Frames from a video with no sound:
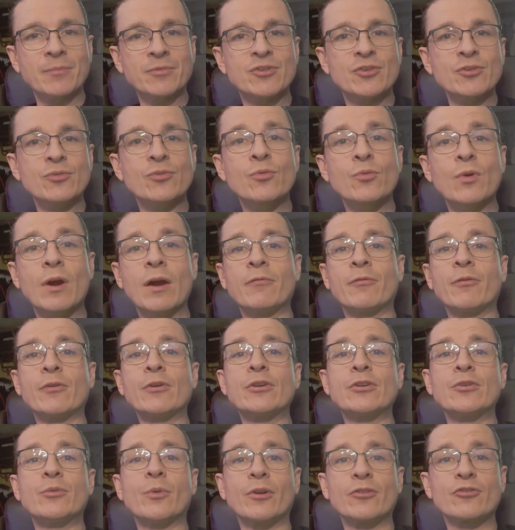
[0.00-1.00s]
whoever
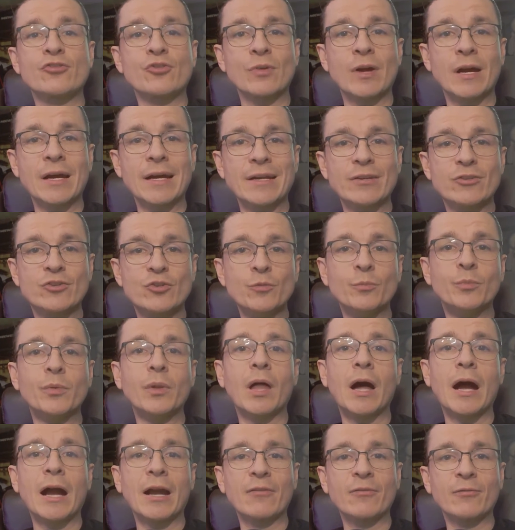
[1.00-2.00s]
you are trying to
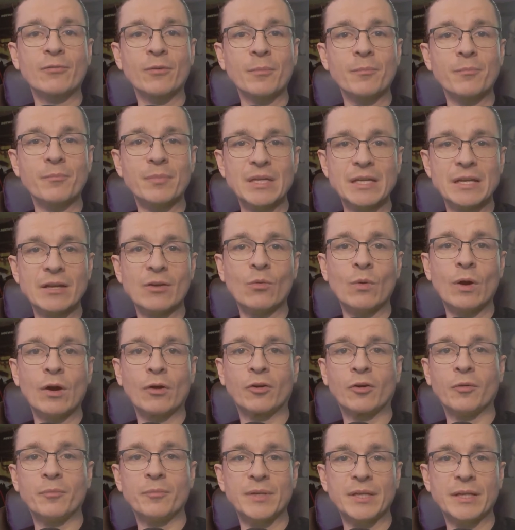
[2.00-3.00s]
block from being
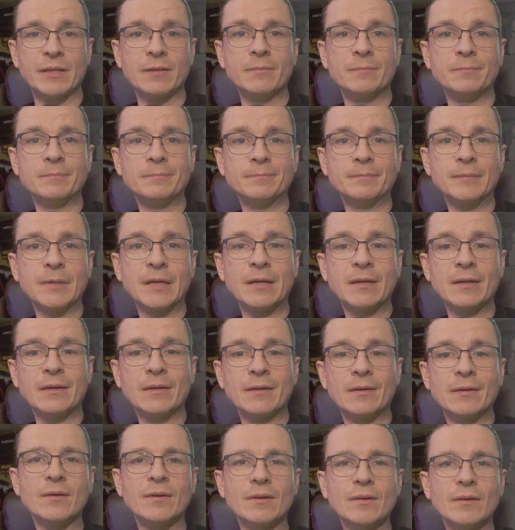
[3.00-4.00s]
welcomed in.
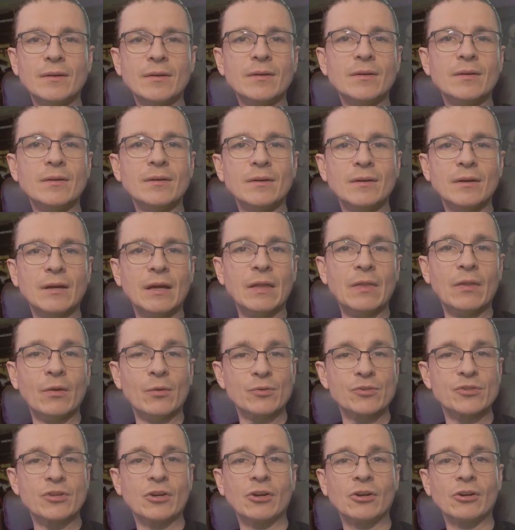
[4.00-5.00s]
And
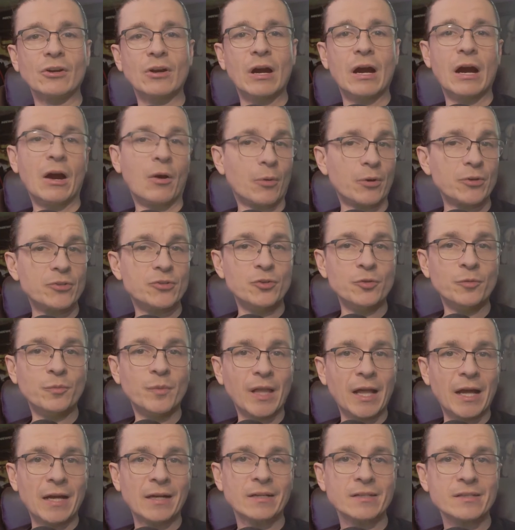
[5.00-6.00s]
those are our two
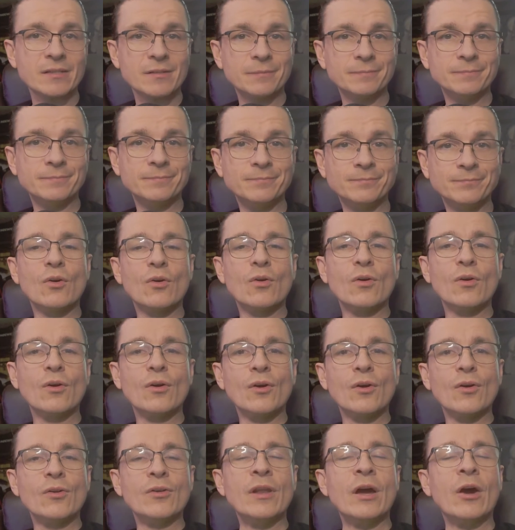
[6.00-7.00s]
blocks.
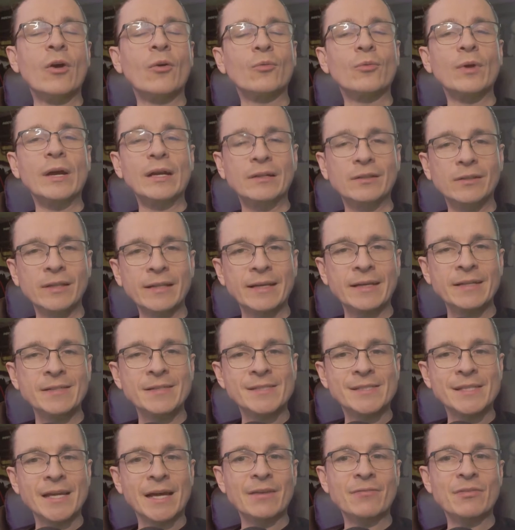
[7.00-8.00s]
Now, right-click
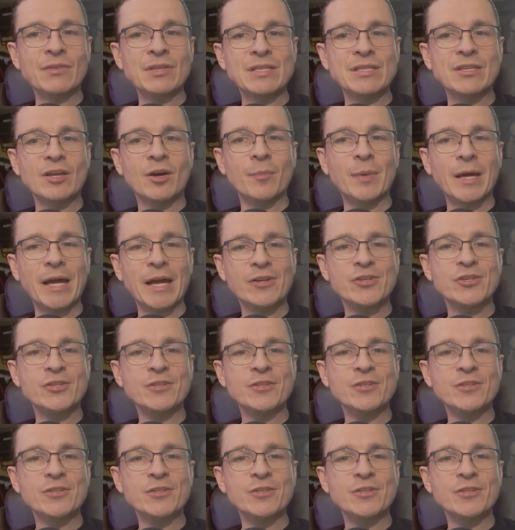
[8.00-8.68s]
inside of the sub-actions